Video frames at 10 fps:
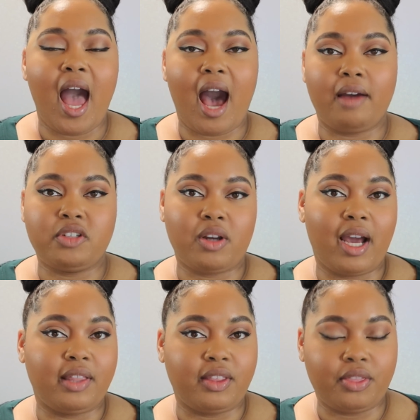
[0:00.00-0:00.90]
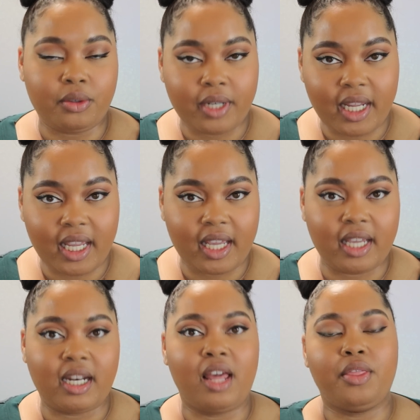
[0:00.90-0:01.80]
I've tried the
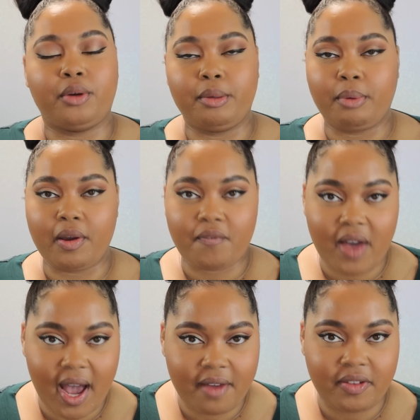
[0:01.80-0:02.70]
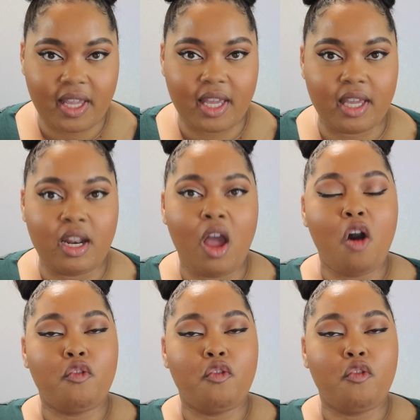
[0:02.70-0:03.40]
3N, 3.5N,